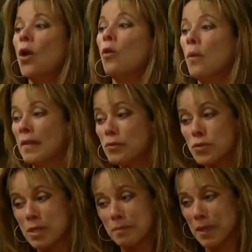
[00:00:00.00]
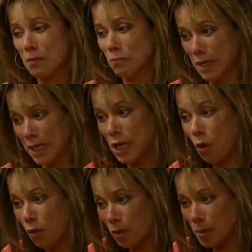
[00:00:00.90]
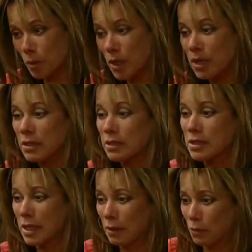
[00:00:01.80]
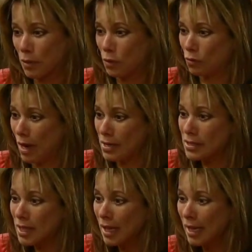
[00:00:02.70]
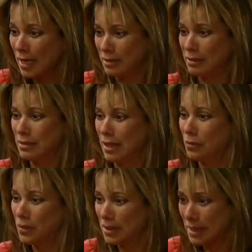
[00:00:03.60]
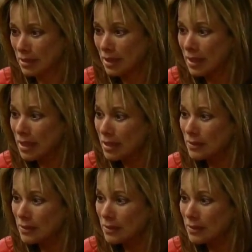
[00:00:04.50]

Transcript: Who went through something really horrible and you did it with grace and you did it with dignity.